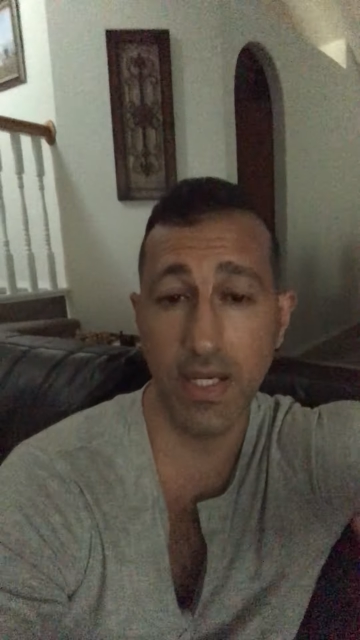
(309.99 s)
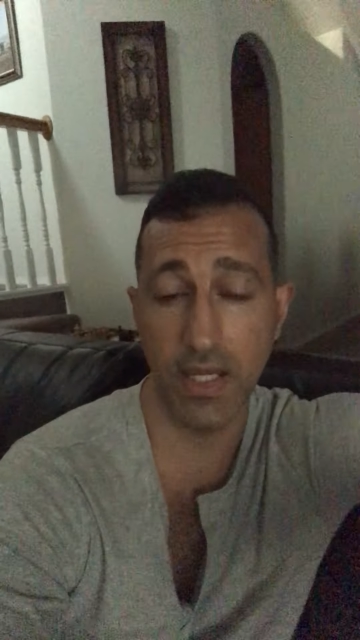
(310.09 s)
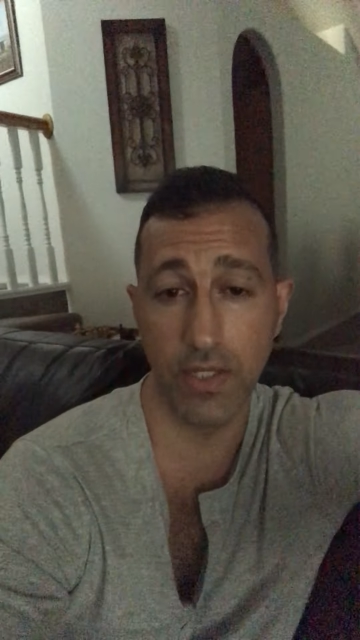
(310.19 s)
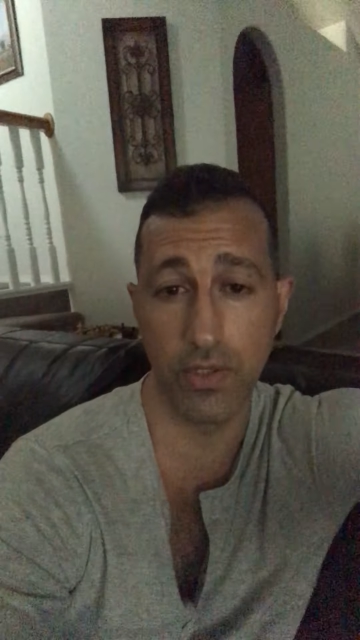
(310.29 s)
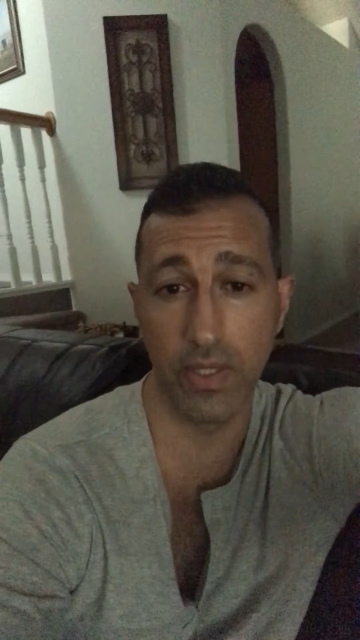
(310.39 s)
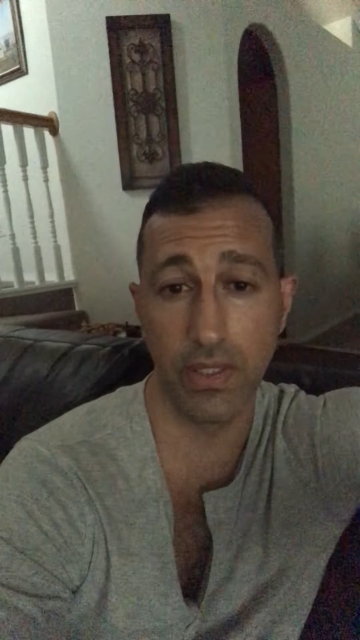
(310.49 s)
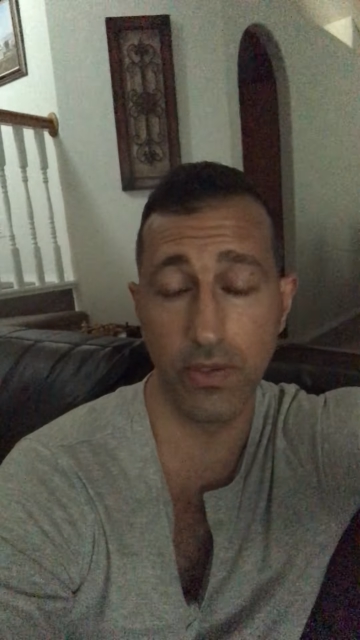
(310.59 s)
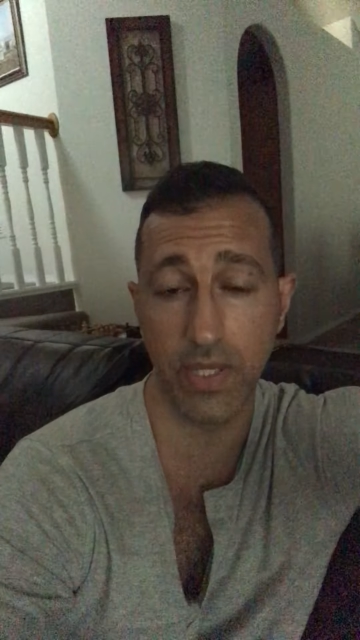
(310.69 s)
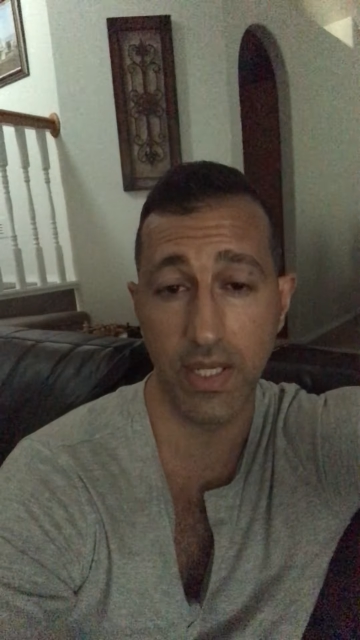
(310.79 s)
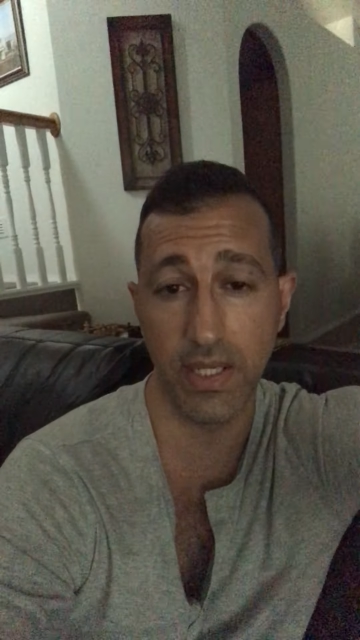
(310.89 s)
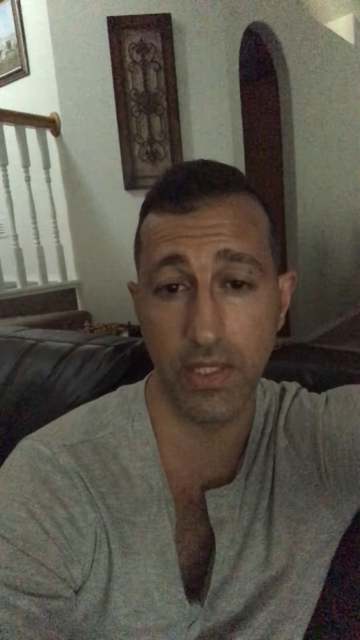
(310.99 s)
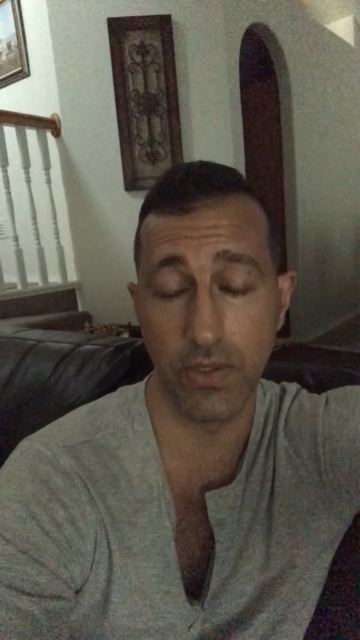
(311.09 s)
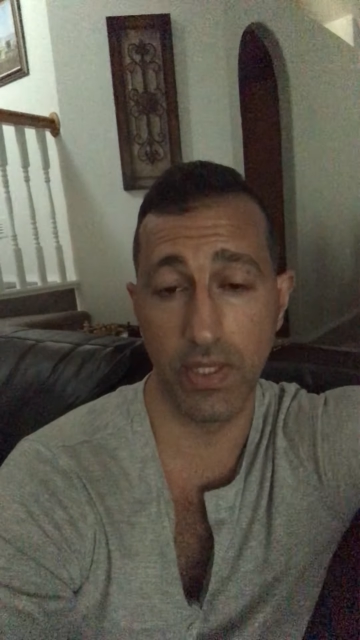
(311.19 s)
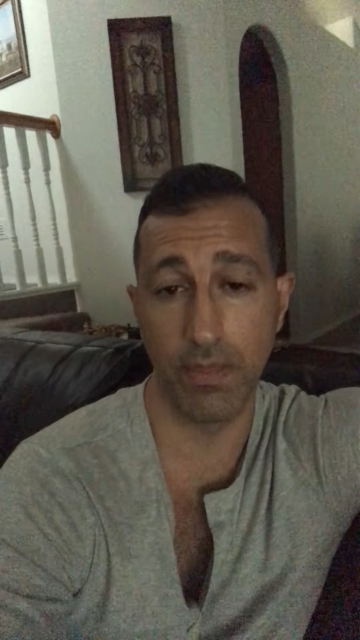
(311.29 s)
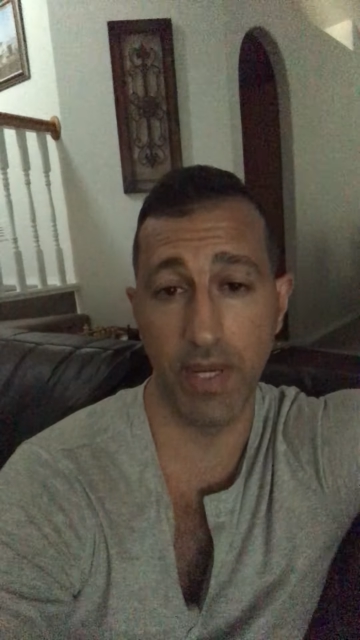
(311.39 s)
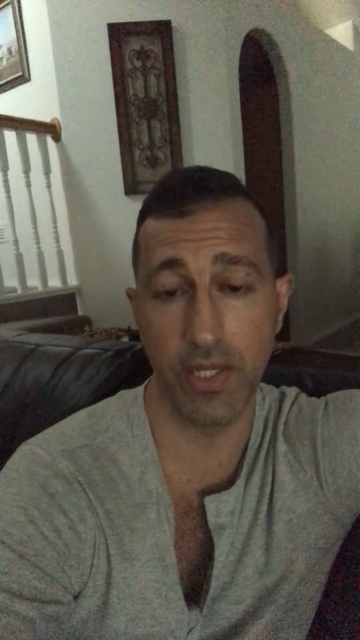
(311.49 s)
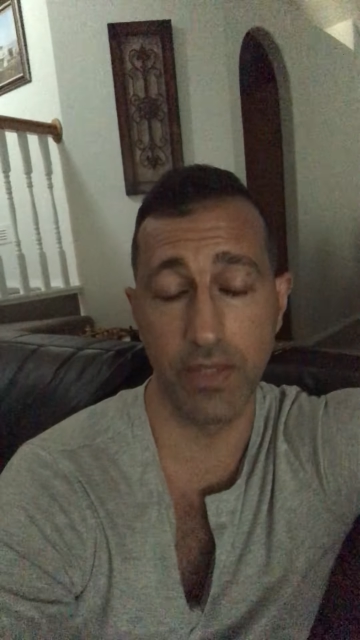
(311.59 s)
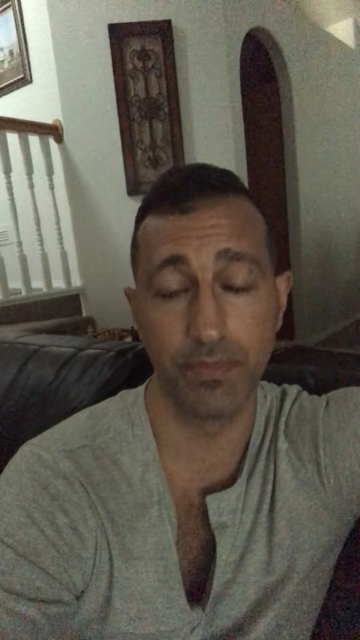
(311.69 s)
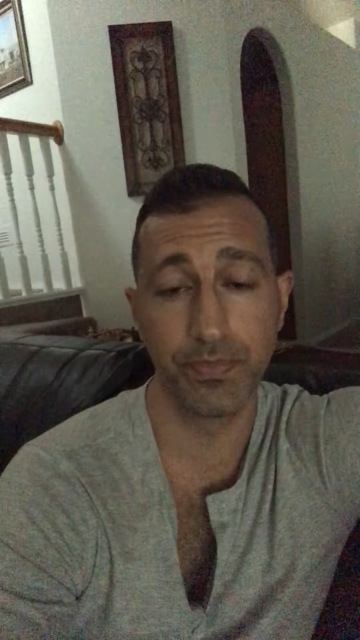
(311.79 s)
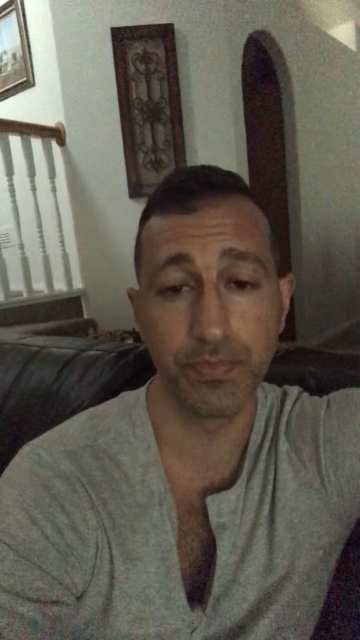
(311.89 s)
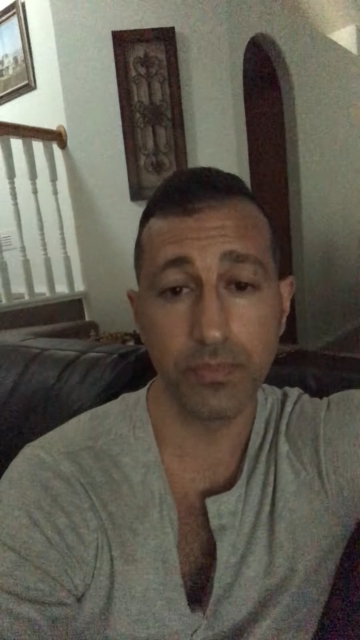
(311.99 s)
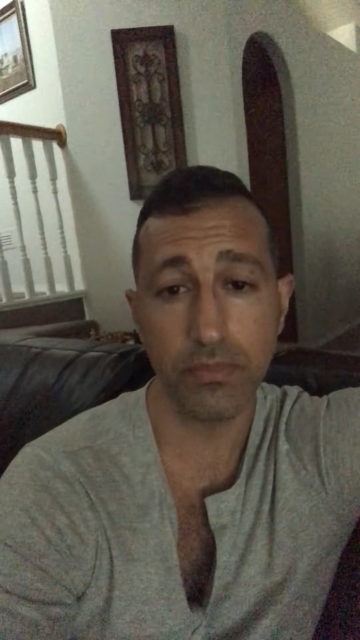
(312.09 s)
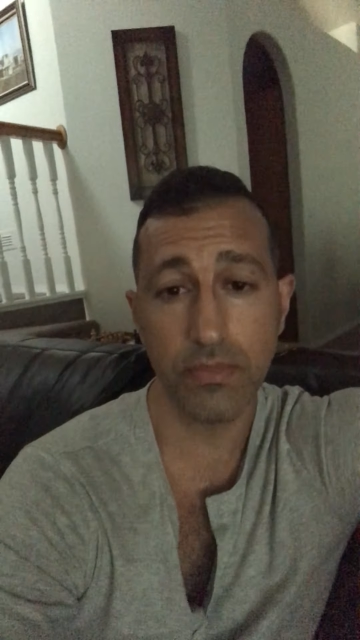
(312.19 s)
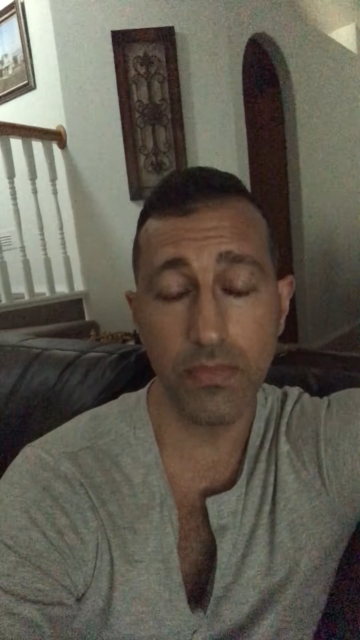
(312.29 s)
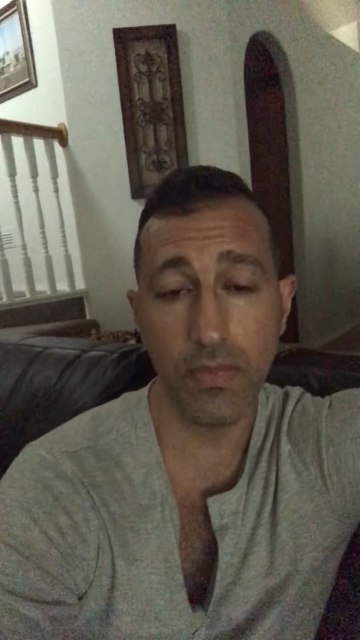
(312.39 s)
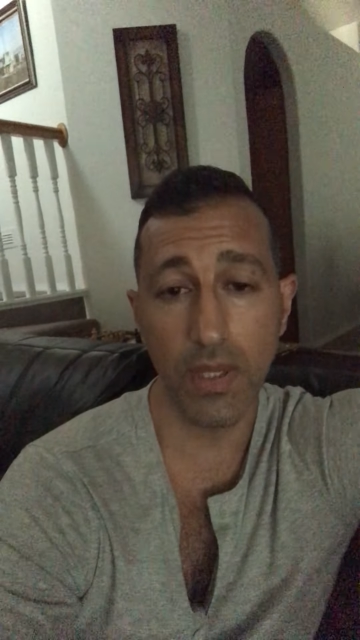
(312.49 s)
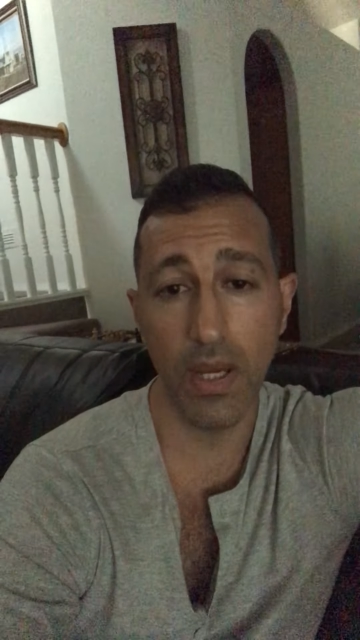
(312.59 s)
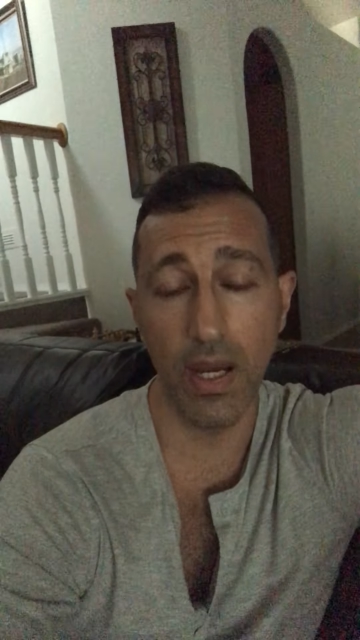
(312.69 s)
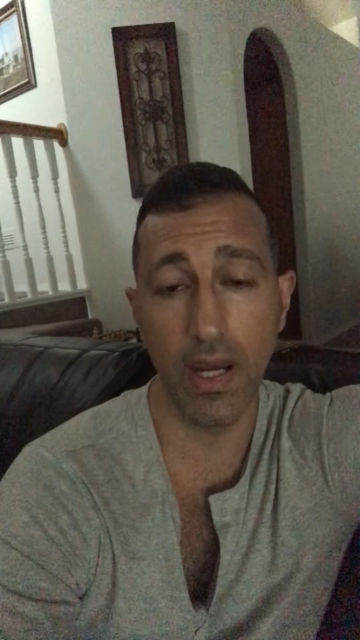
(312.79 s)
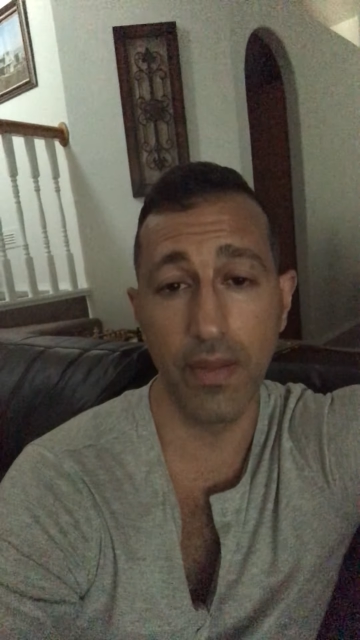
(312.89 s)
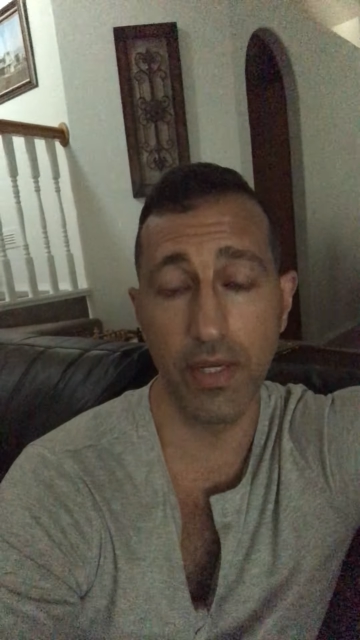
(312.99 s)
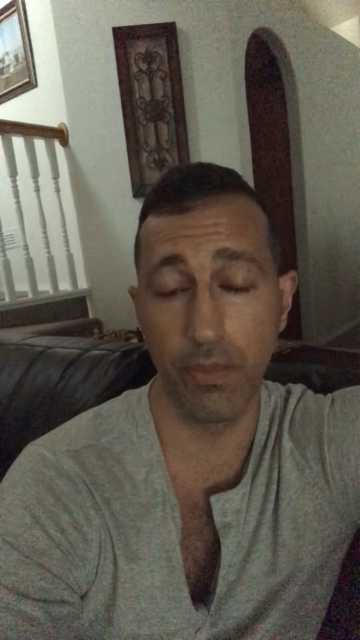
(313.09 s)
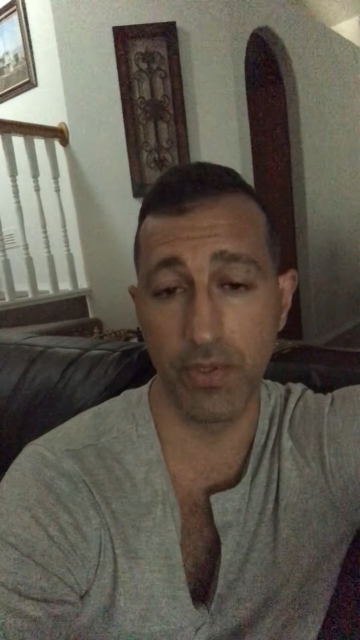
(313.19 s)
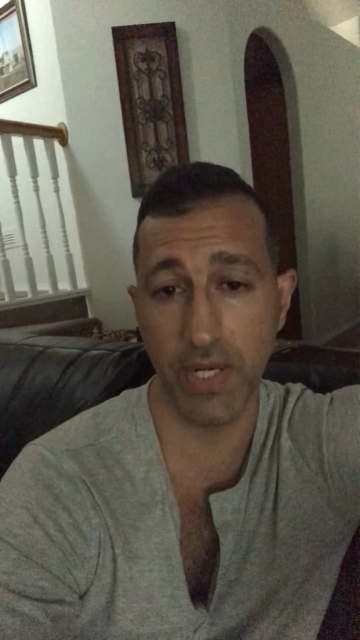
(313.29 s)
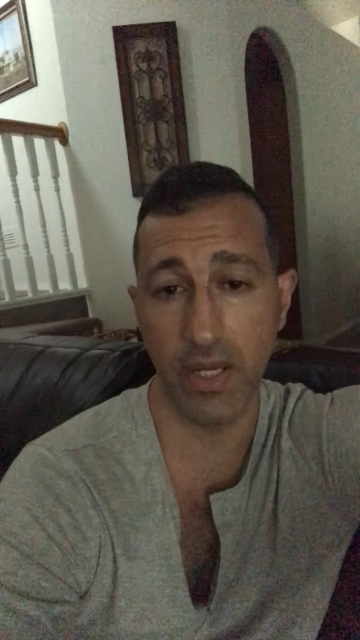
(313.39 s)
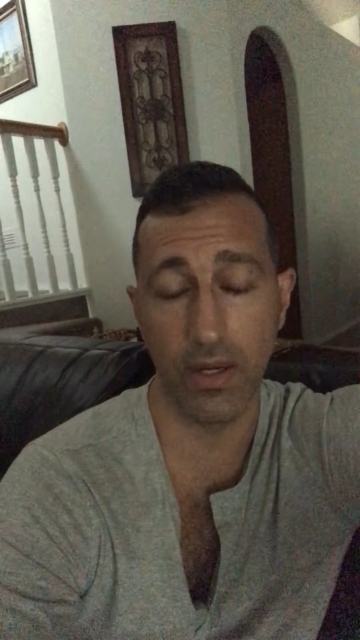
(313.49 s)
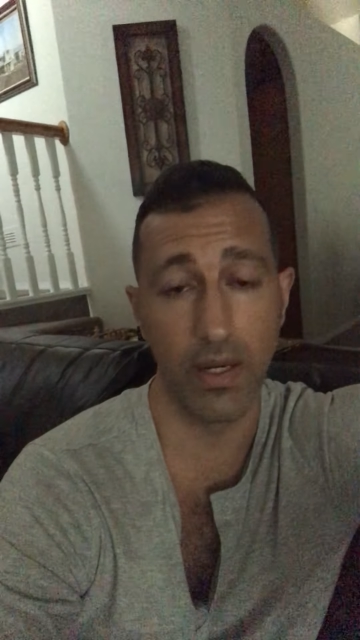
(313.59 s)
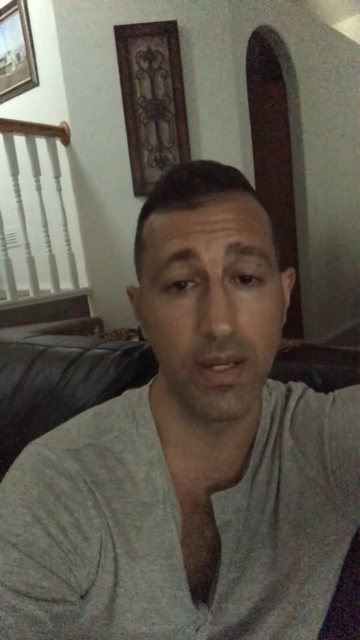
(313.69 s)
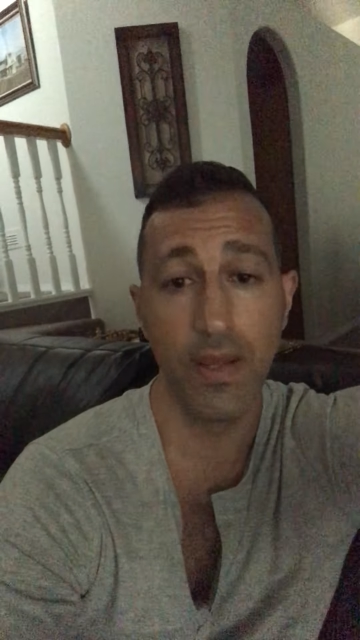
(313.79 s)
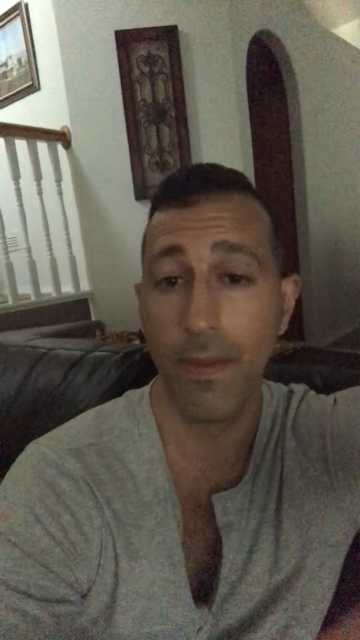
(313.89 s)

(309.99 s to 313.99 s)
new kidney injury in a patient that you're presenting on.